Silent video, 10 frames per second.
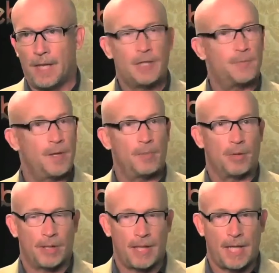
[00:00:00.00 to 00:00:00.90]
HBO
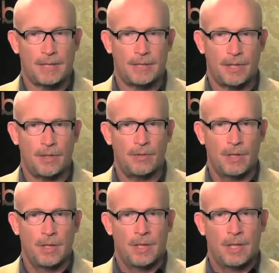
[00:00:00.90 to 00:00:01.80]
broadcast.
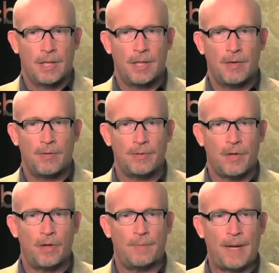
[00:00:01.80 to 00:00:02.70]
So, you know, it was
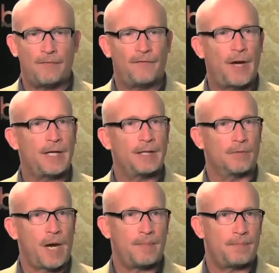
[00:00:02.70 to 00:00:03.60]
all about finding
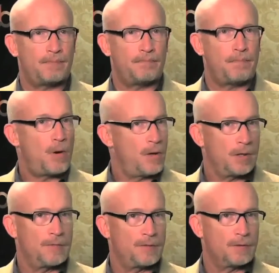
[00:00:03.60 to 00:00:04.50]
the right
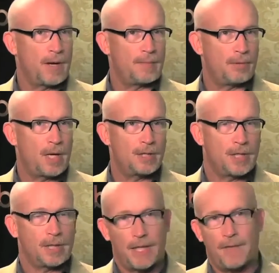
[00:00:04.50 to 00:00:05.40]
partner for the right
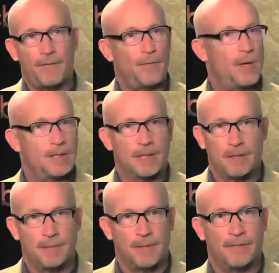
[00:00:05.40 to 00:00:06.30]
project, and everyone is a
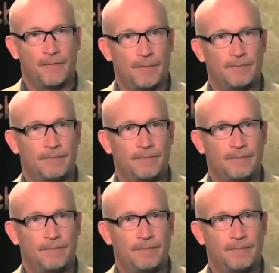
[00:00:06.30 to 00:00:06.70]
little bit different.